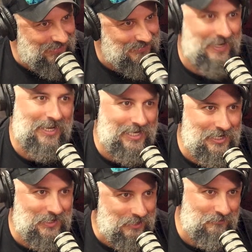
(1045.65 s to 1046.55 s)
And you hang
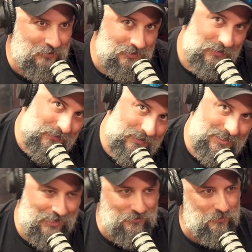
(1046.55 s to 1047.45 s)
out enough, and you see a little
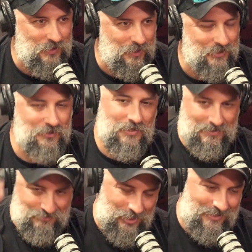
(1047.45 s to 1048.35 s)
tentacle pop out. You're
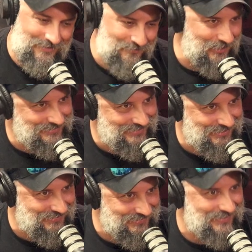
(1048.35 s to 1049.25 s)
like, shit, right there.